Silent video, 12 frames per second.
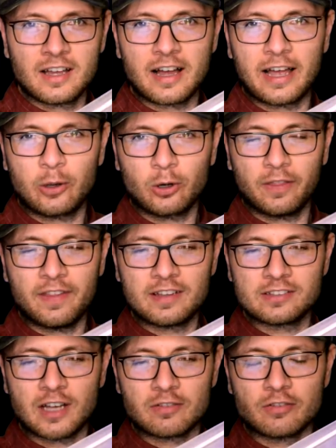I ordered
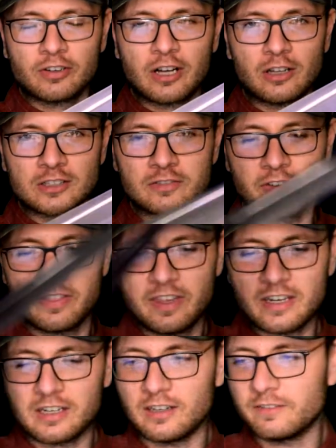this off of Cult of
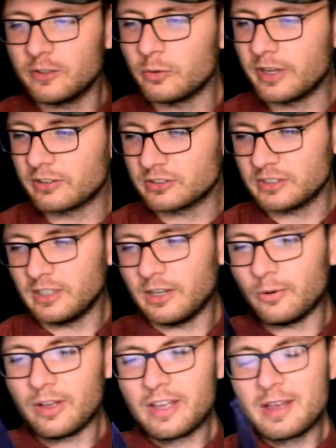Athena a few years ago.